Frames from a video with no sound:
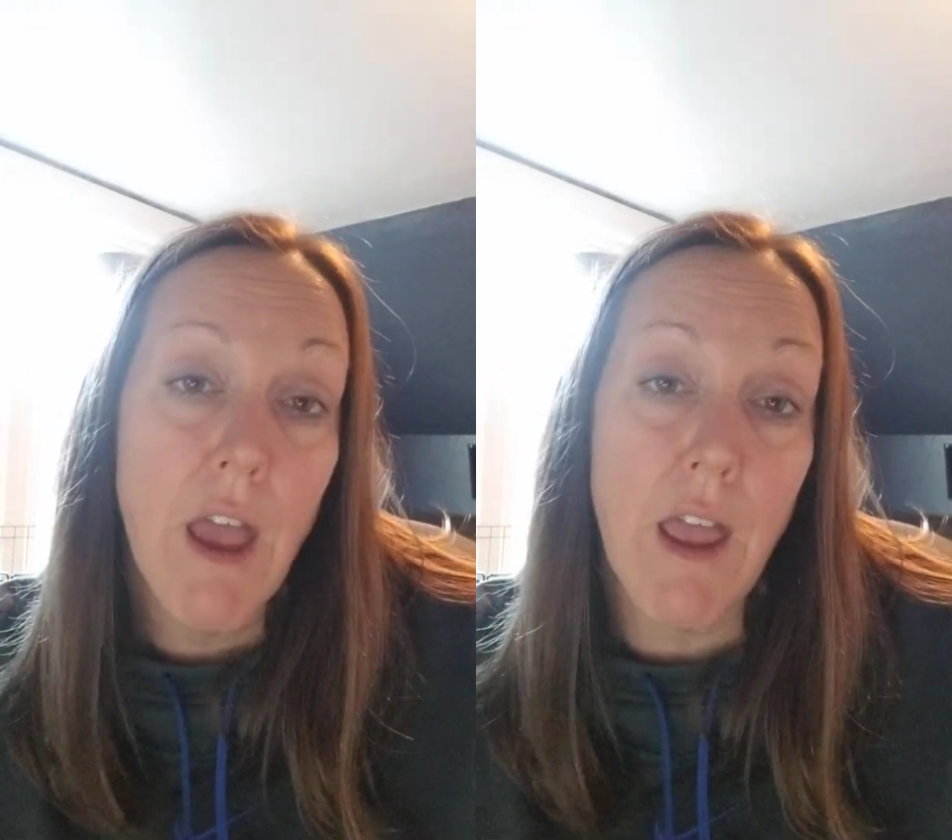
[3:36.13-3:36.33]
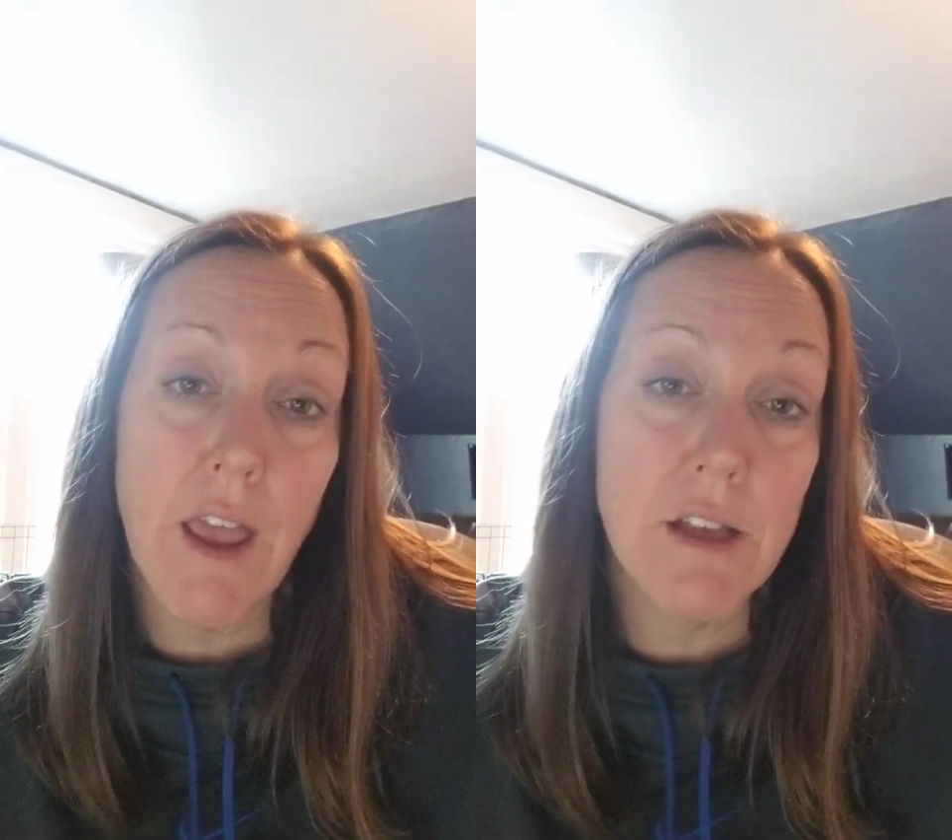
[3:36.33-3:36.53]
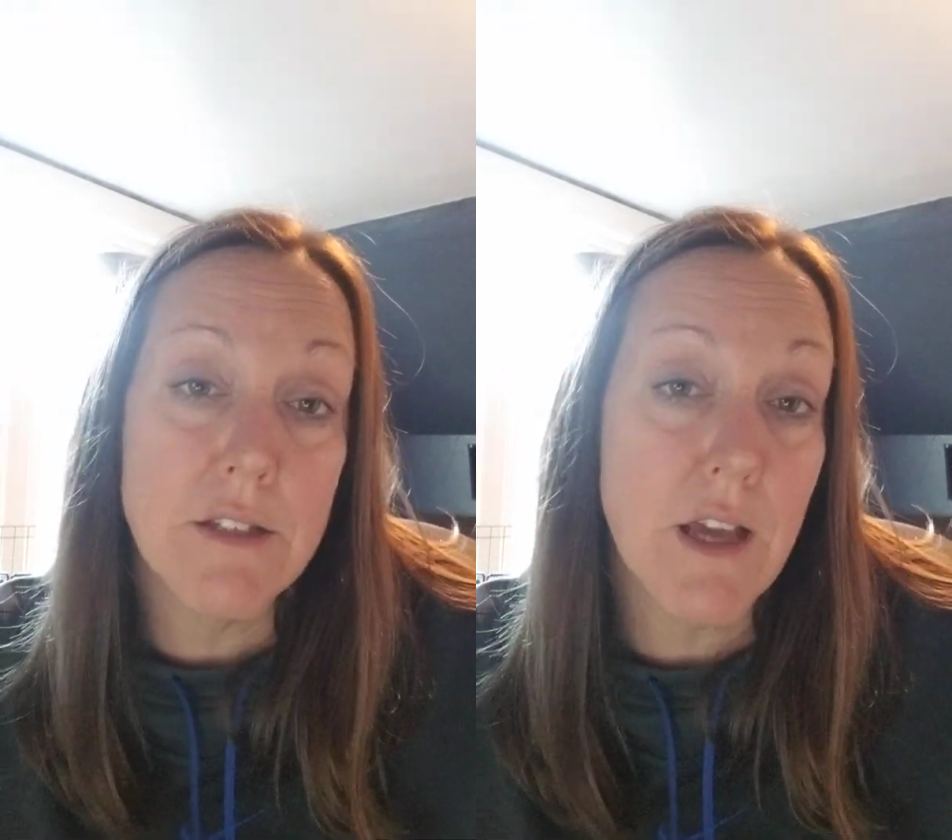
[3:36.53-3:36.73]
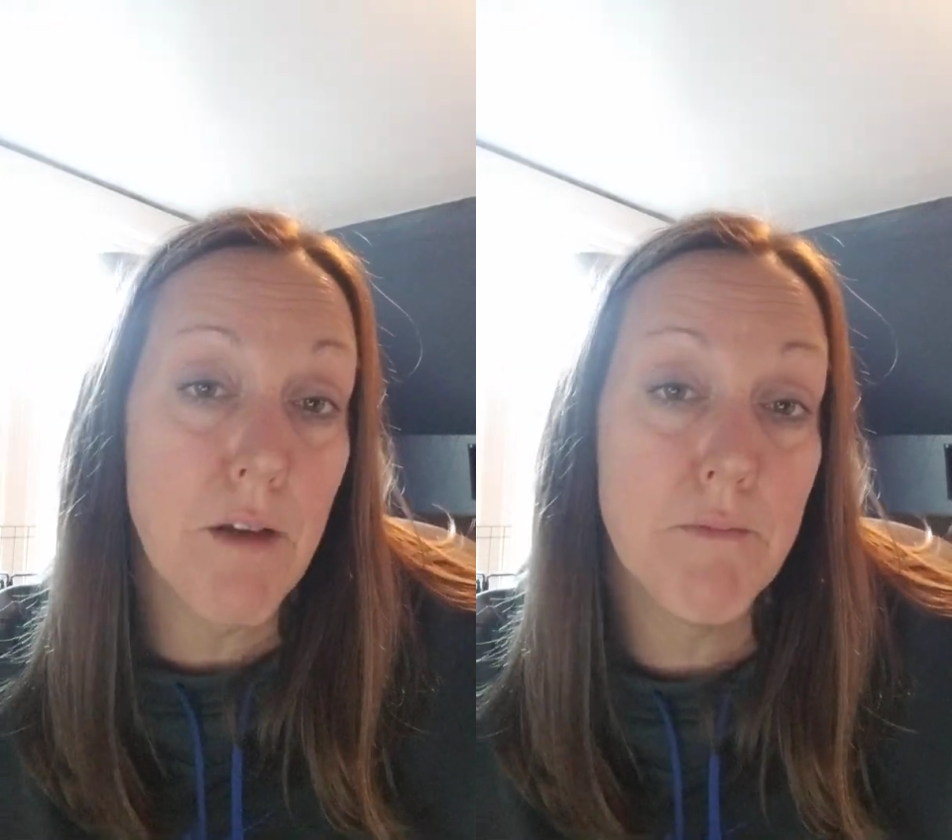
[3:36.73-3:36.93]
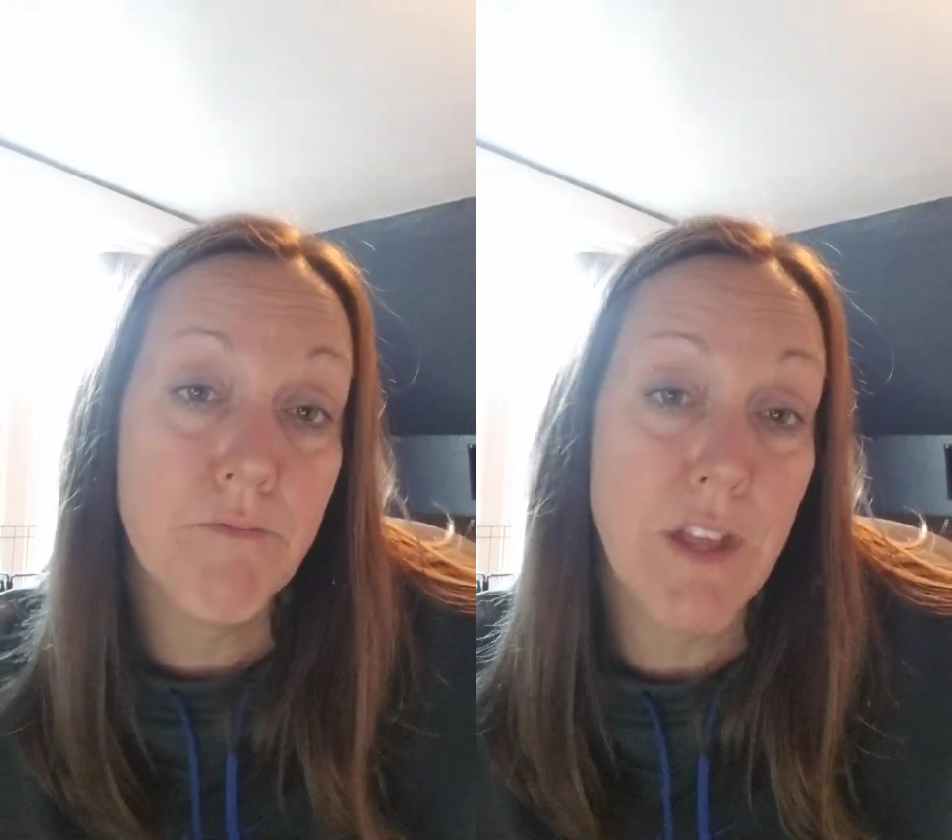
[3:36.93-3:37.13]
and
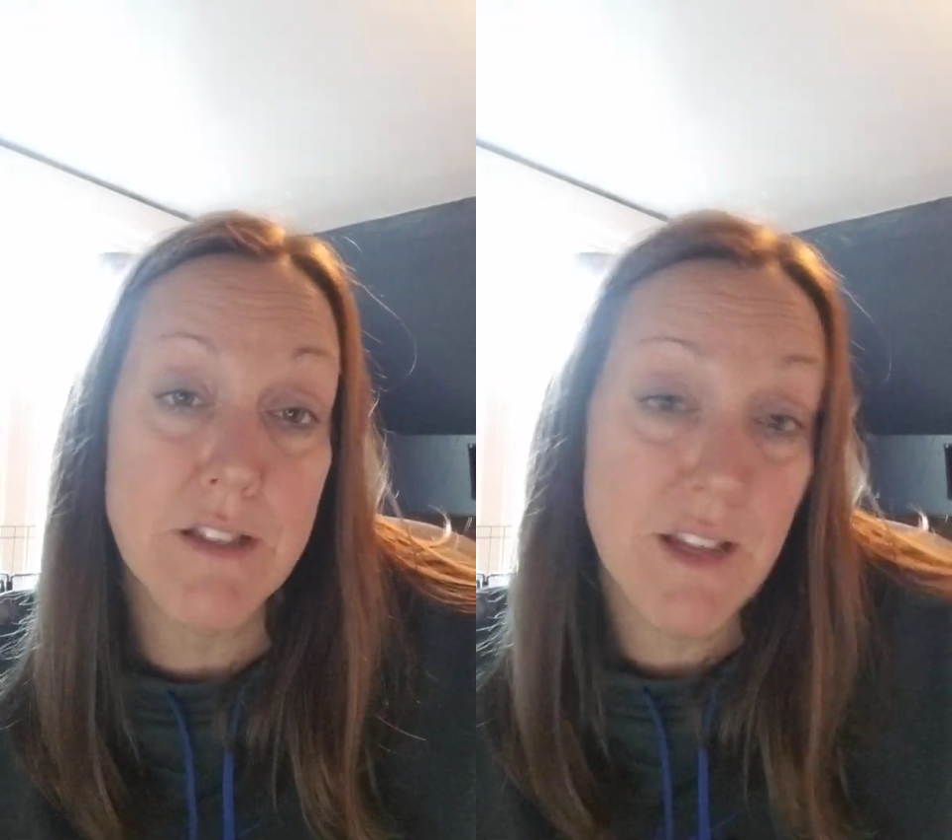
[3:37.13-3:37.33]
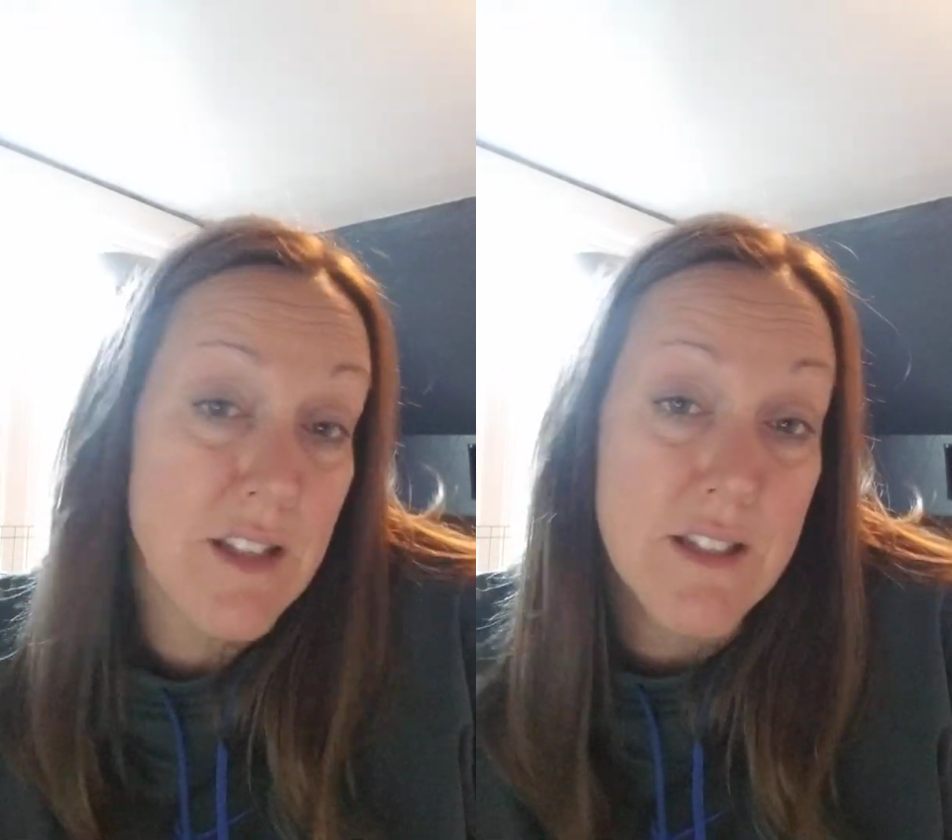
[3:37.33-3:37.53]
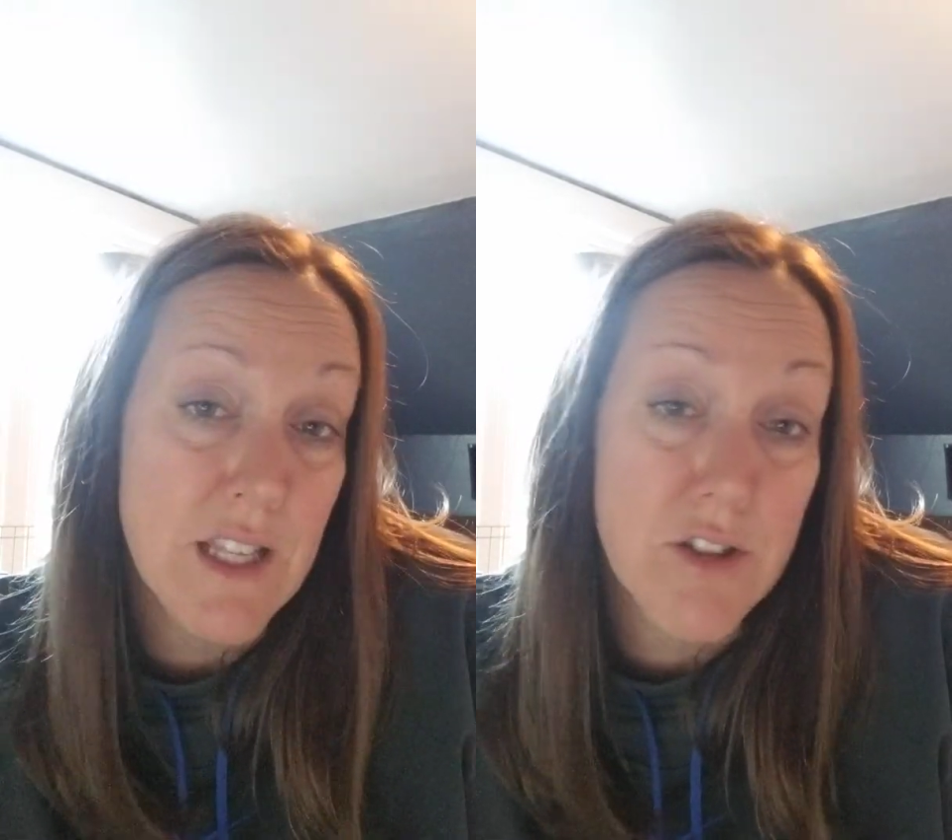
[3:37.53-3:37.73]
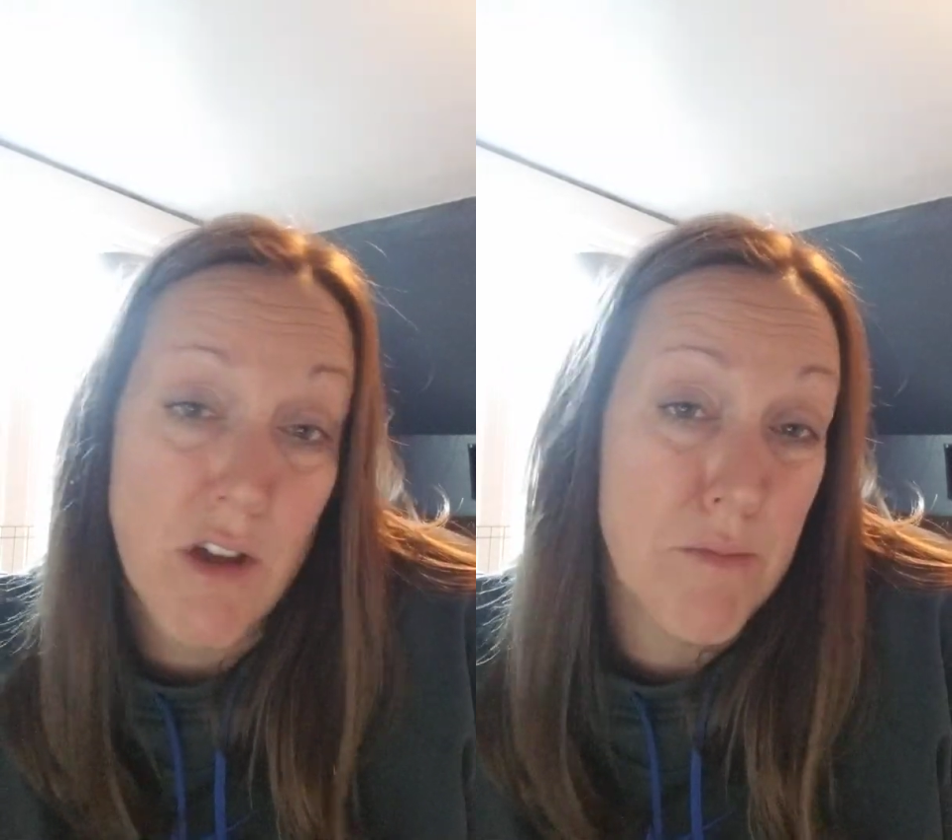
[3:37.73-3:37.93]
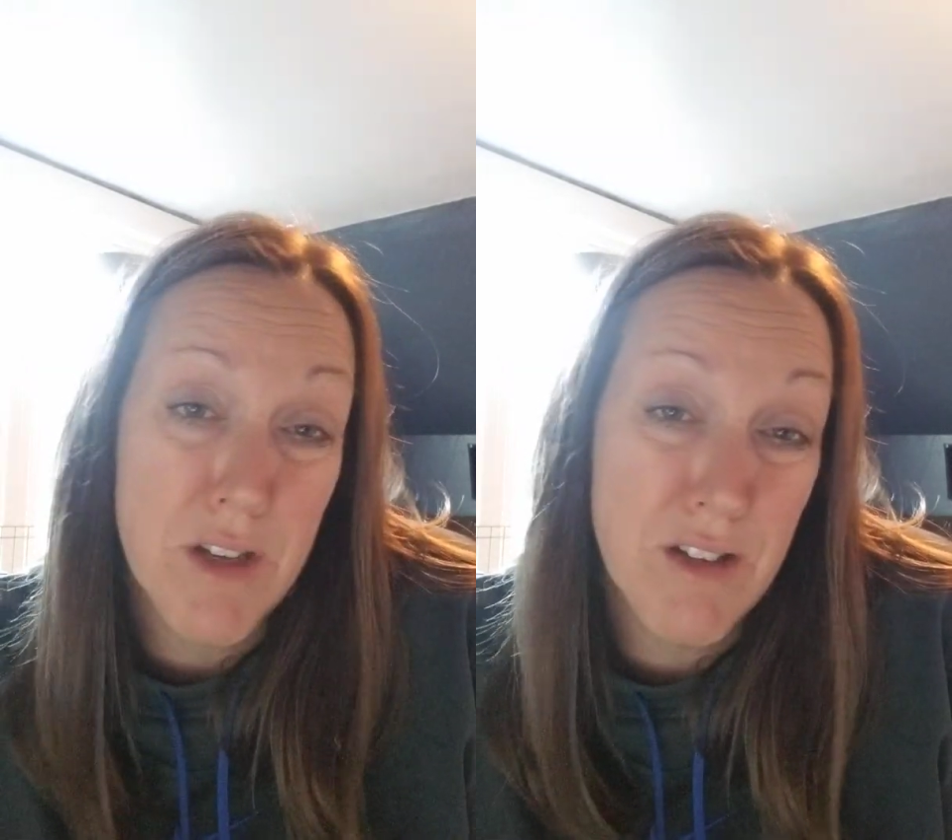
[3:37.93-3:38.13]
that's it. That's all
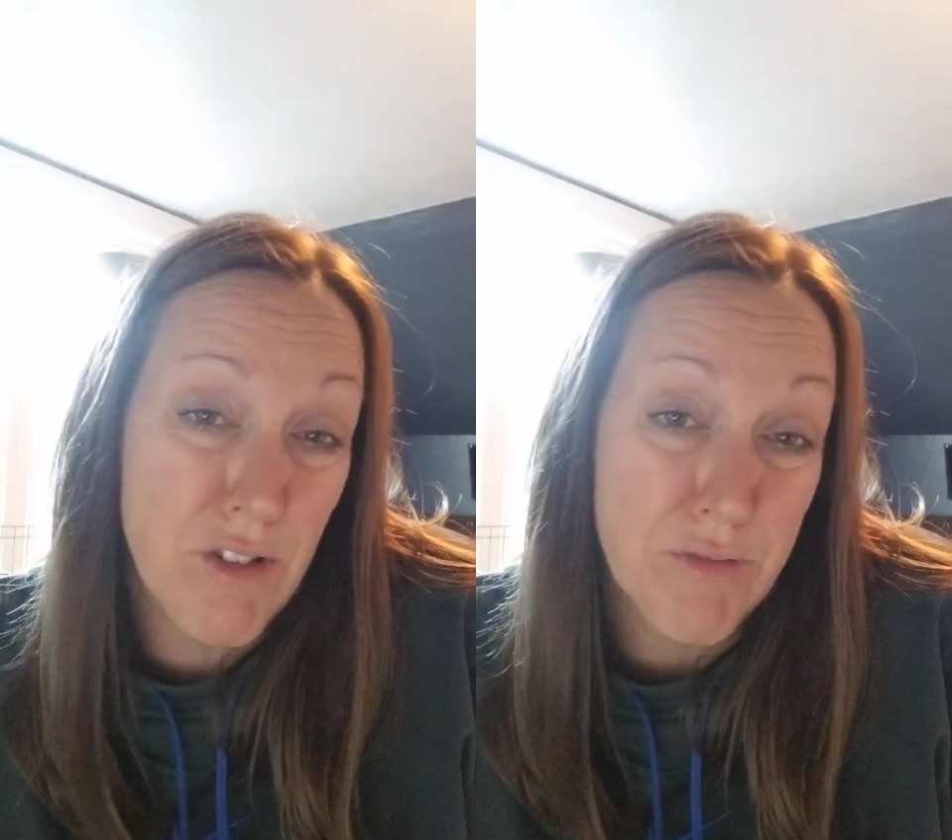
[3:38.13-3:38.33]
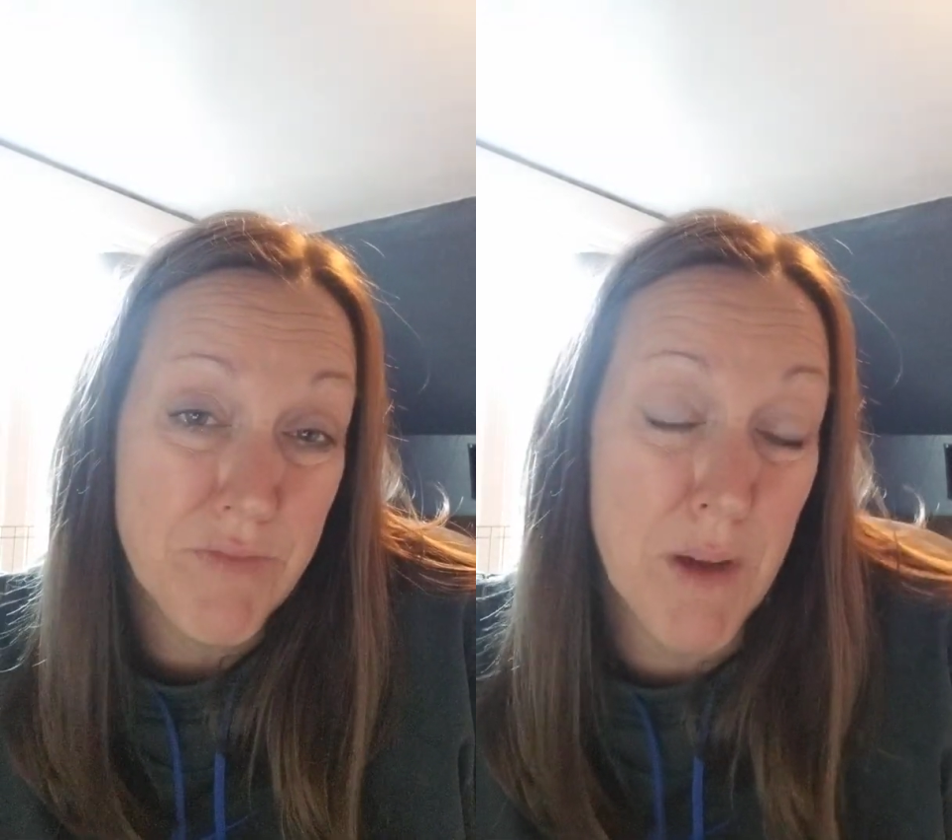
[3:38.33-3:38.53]
I'm going to do.